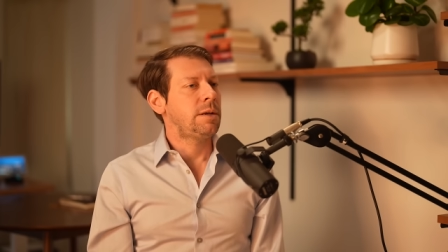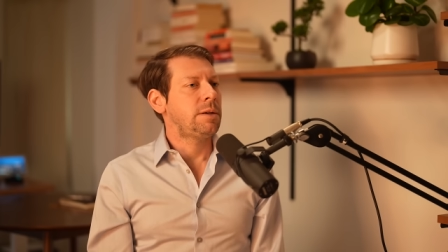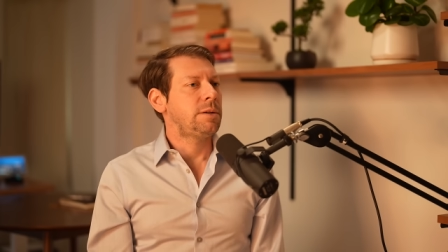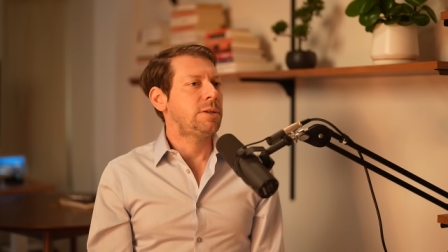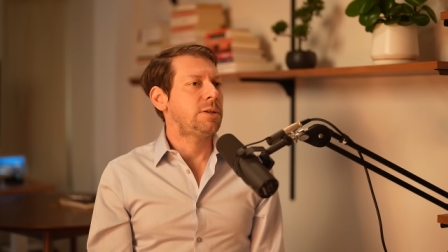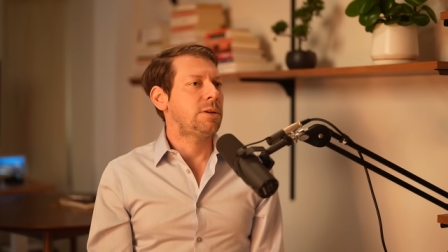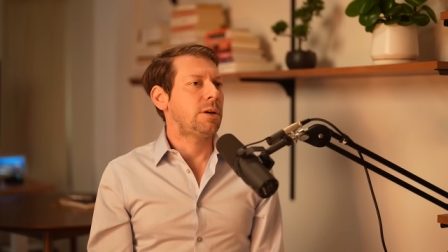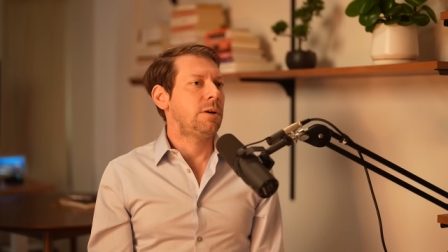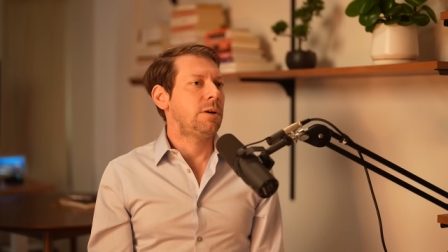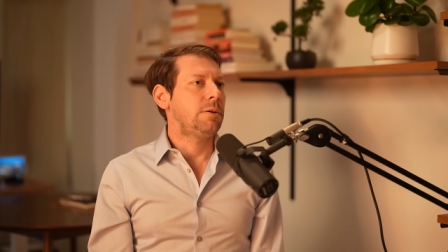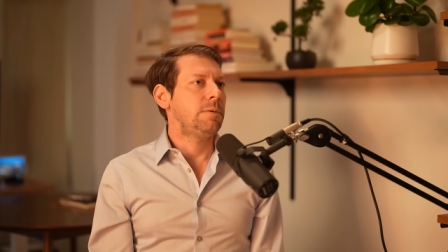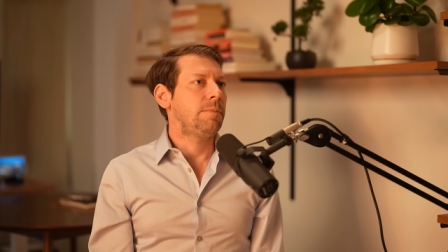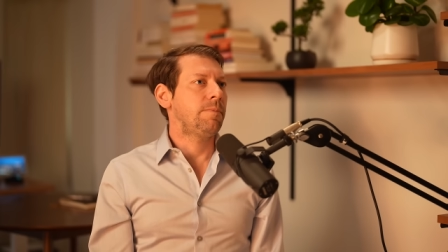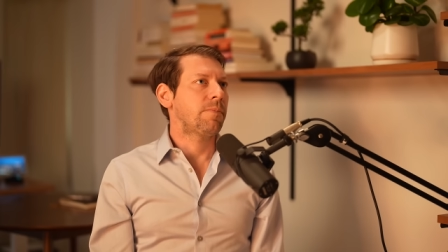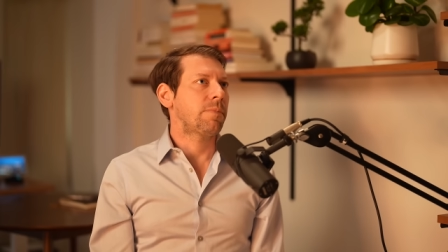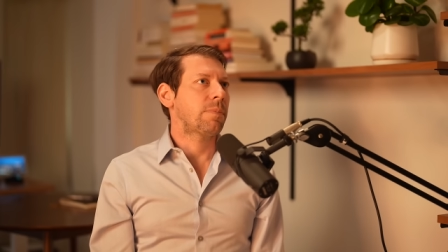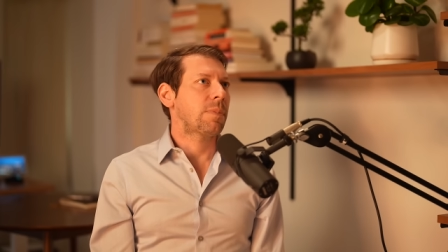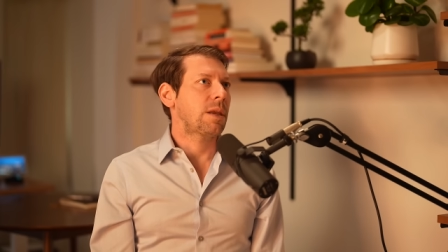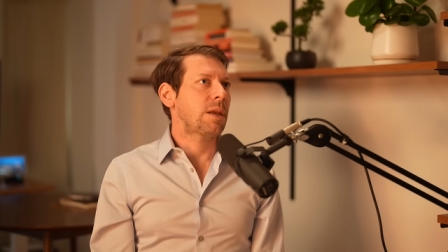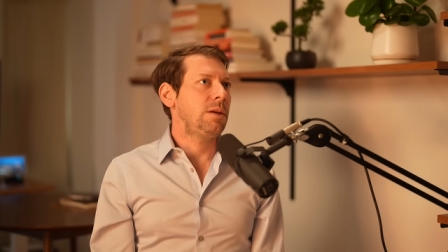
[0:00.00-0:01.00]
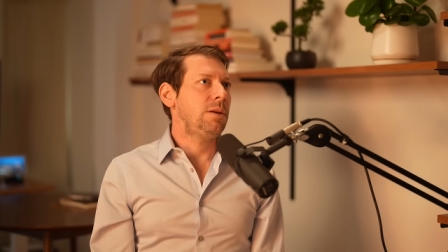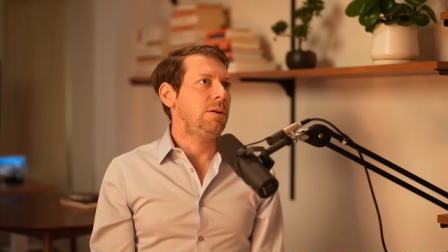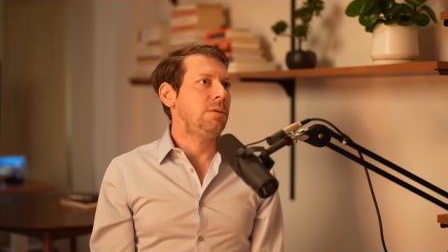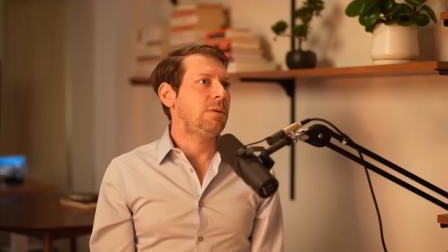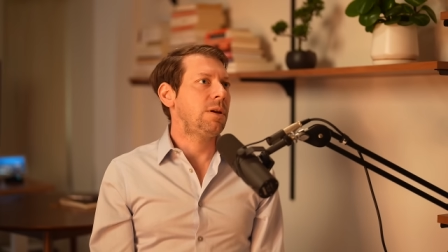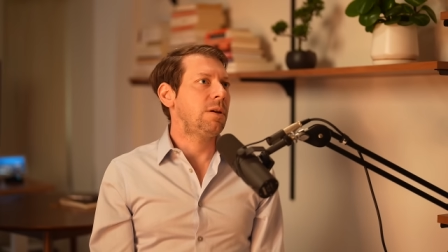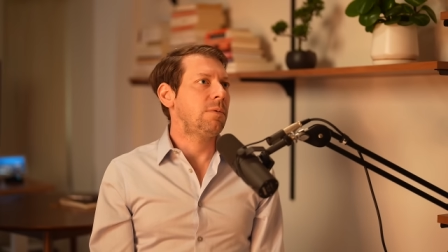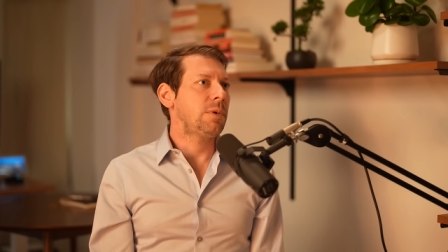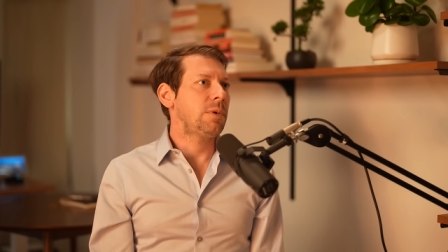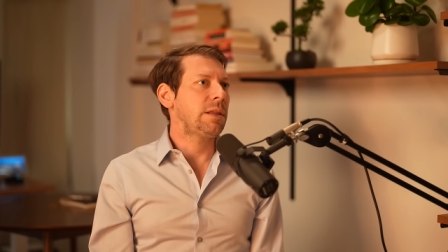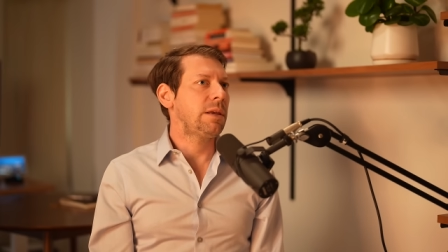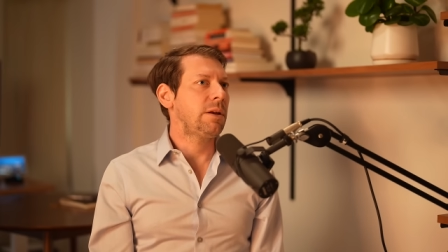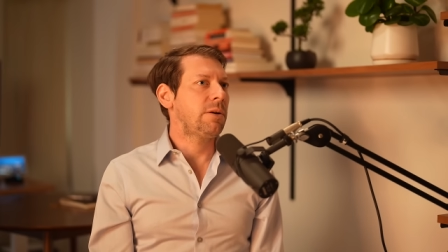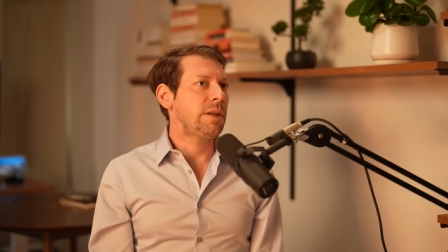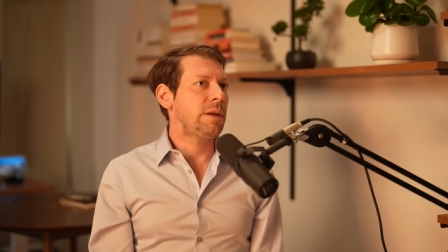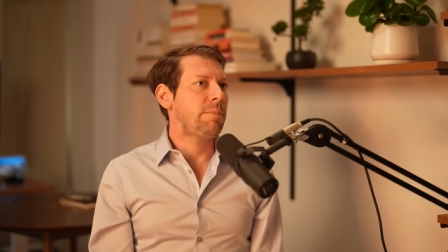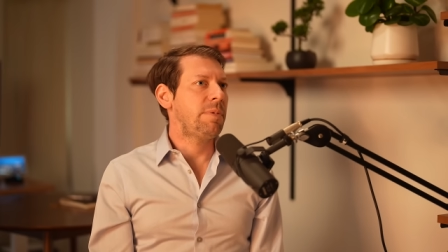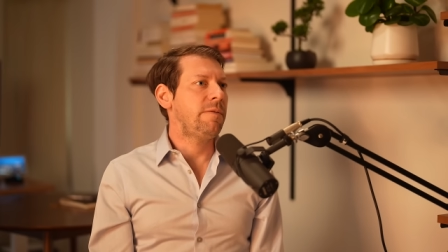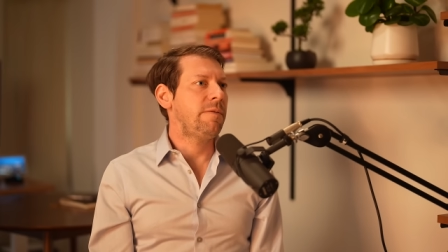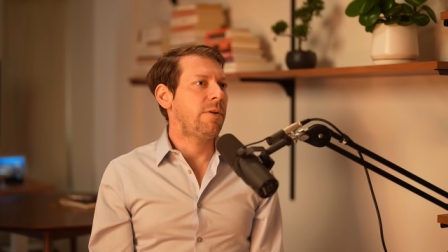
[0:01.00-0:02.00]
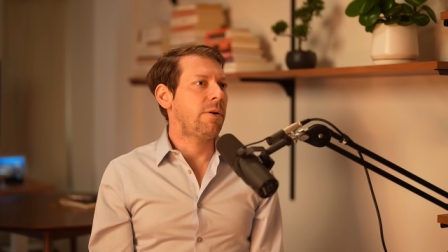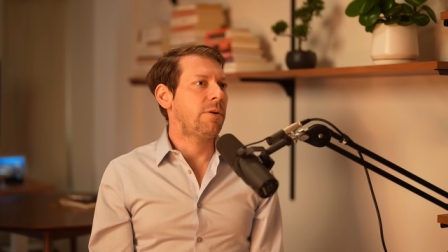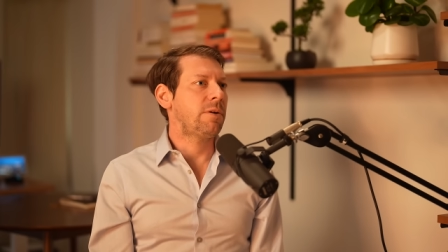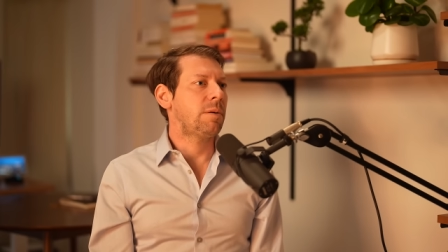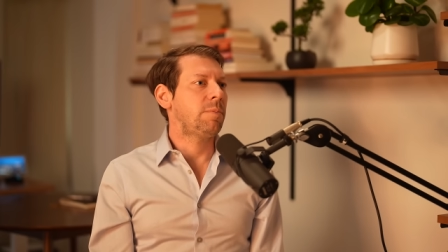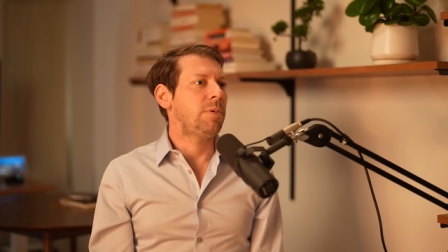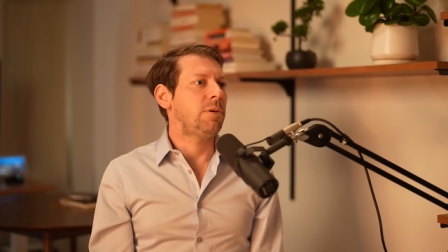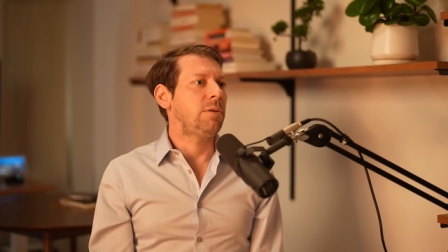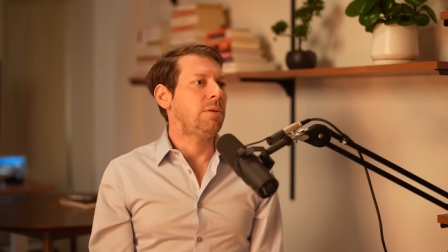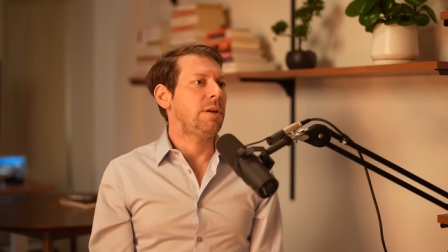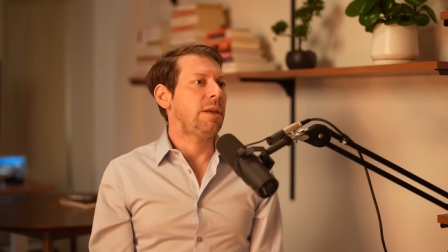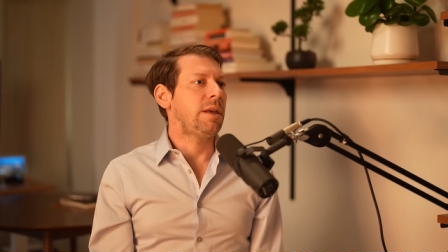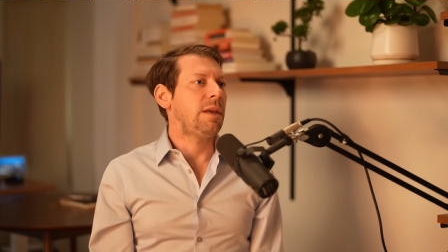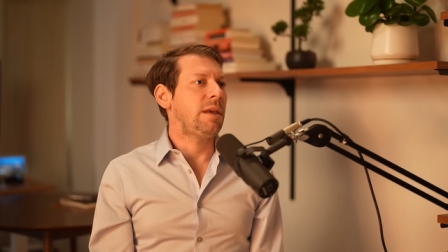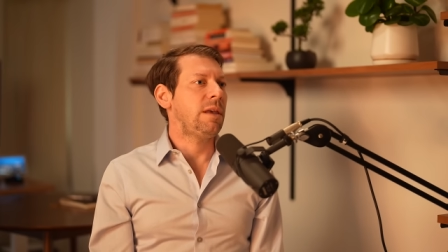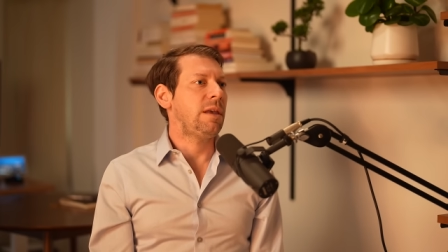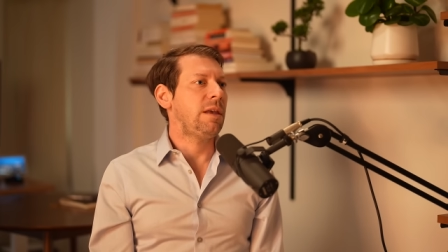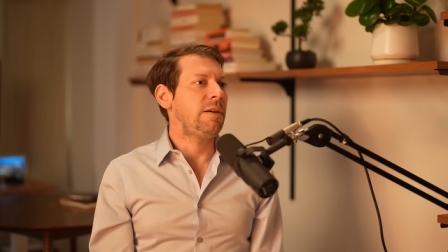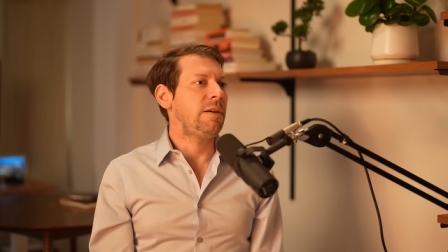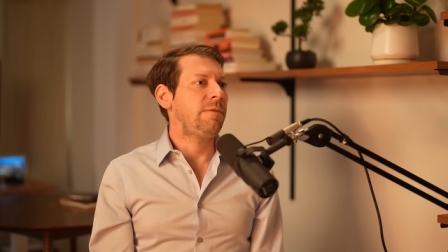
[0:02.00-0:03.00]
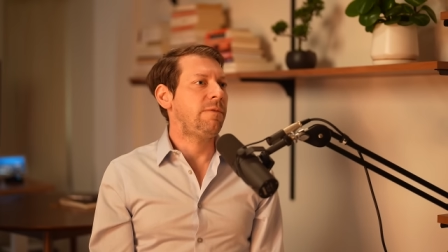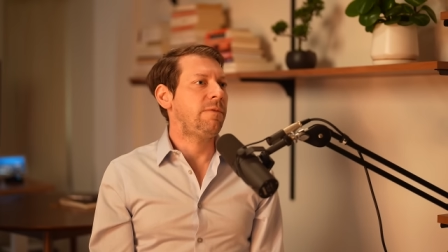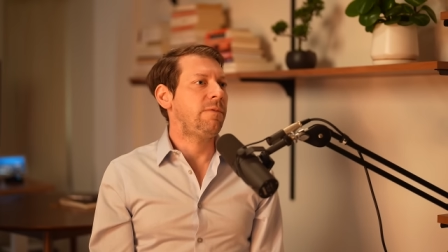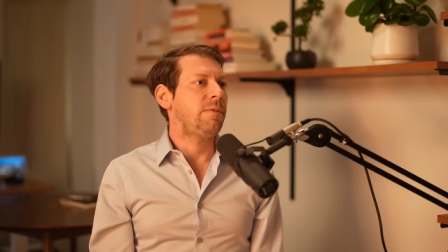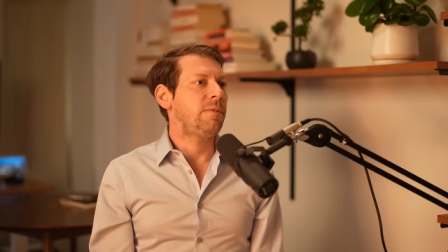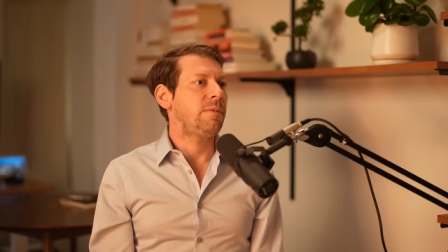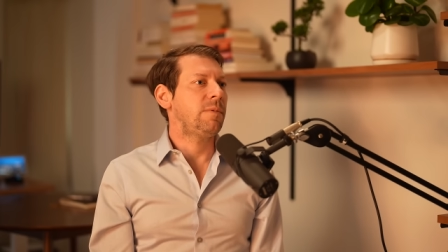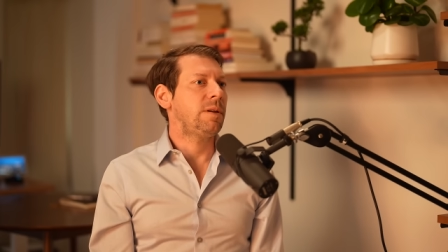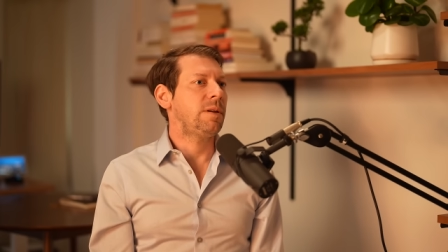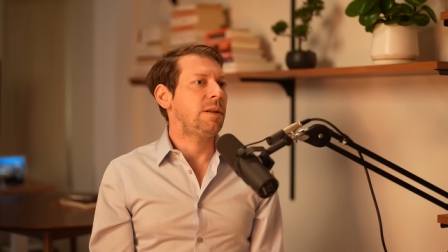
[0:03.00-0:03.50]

So you can really only be vulnerable if